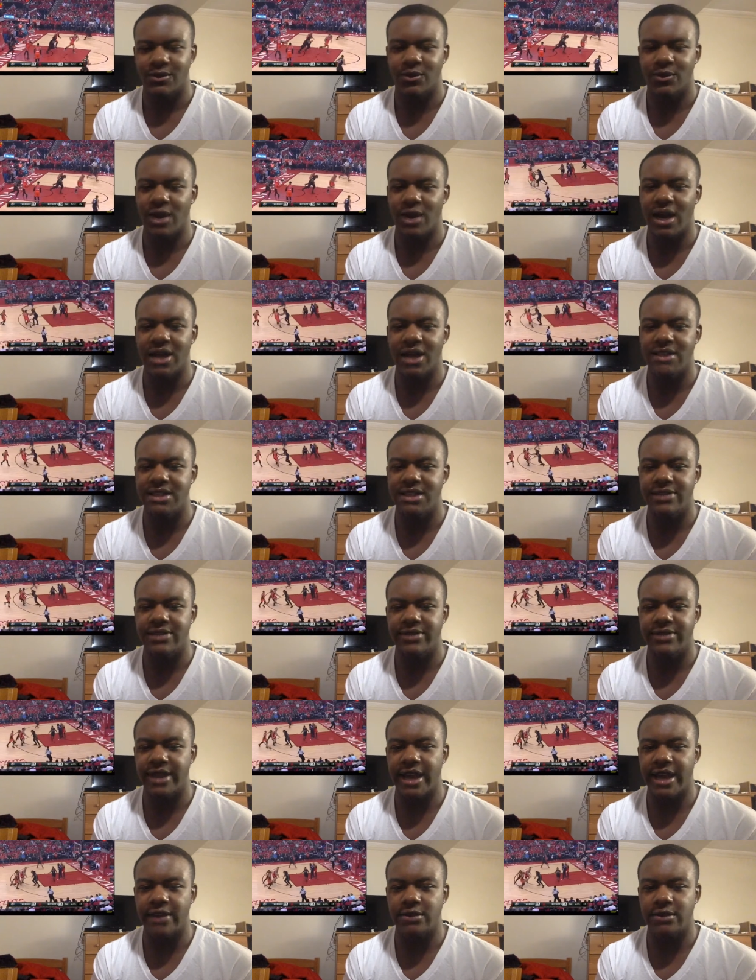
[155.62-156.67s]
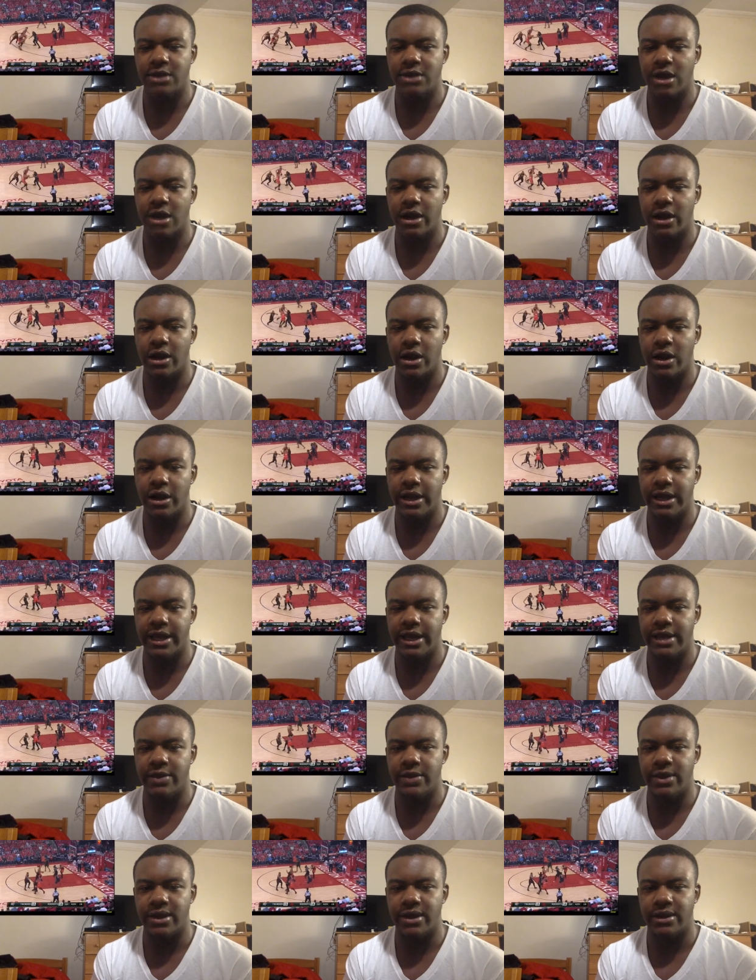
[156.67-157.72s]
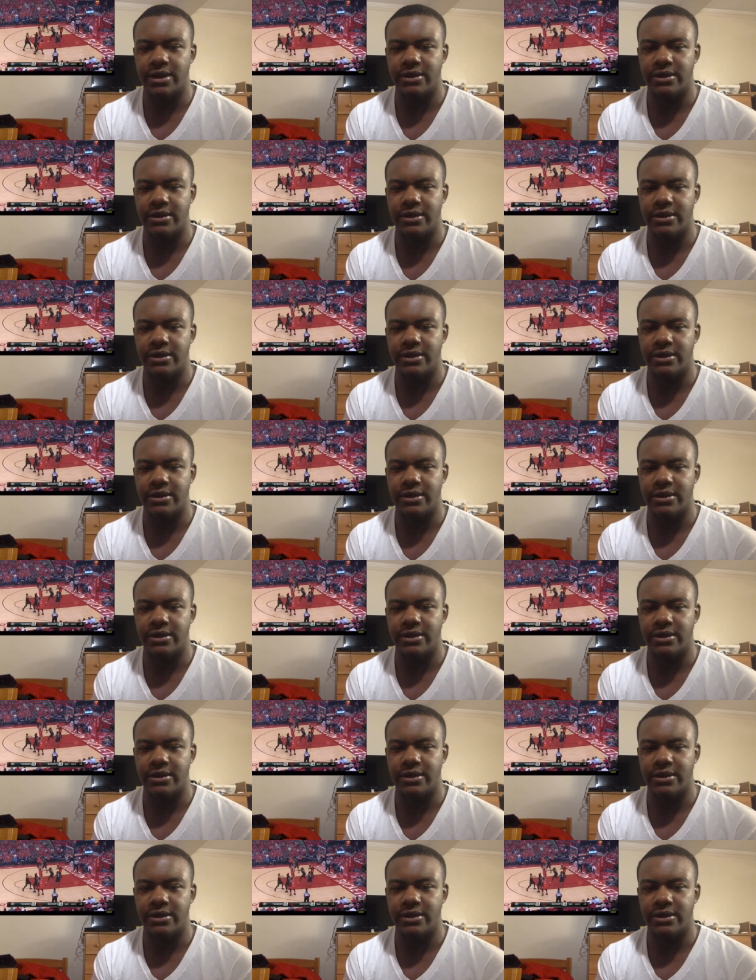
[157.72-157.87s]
Why is Steven Adams guarding of Harden anyway?